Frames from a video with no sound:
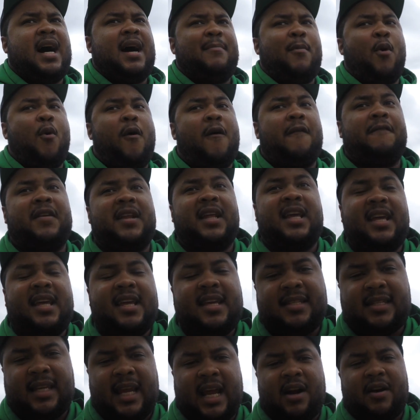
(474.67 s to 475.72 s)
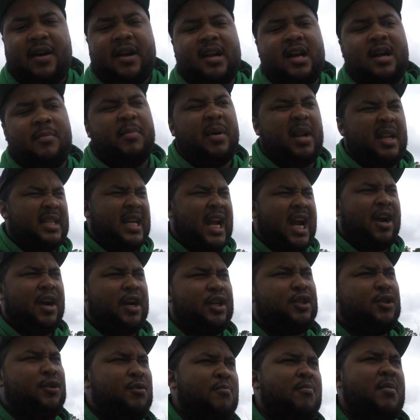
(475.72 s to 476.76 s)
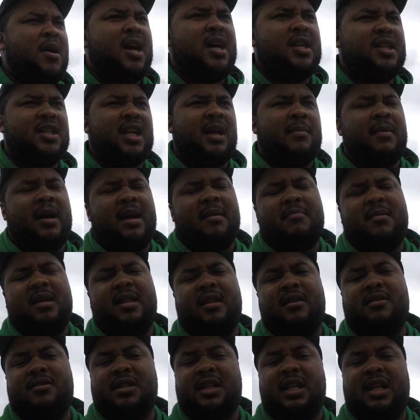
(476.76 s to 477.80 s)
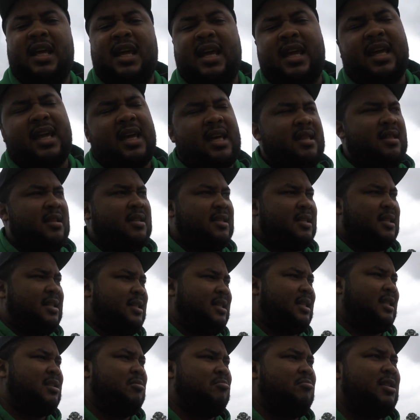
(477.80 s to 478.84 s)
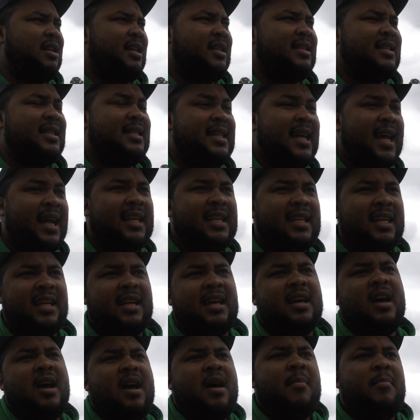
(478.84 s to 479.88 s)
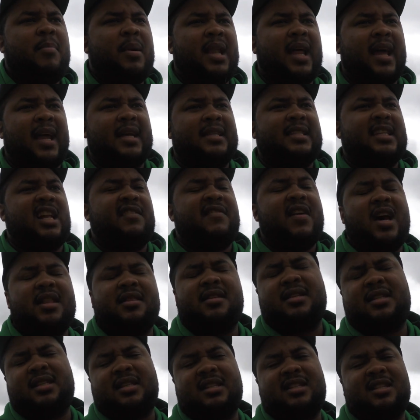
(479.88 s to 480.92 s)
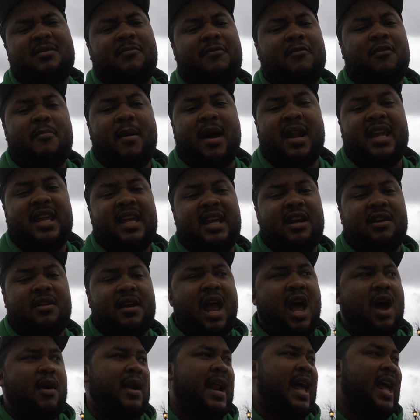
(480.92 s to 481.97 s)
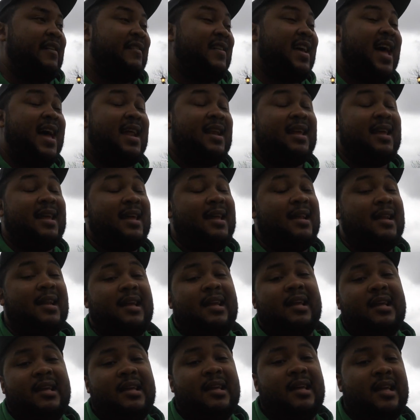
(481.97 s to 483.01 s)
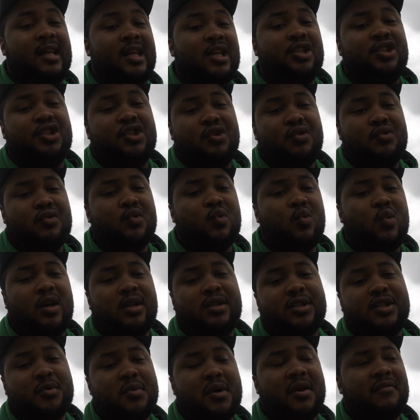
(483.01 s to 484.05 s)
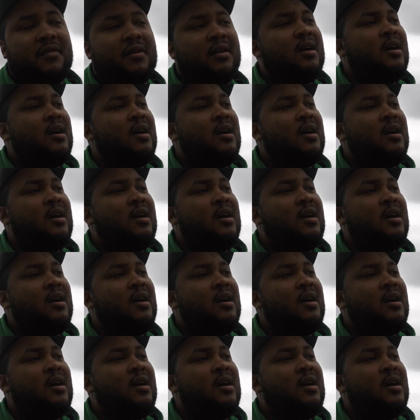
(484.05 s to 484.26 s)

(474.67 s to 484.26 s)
Or if it is airing up but it's airing too much, that might mean there's a leak and the system didn't detect it. But like I said, I've had this system for about a year now and I haven't had any issues whatsoever.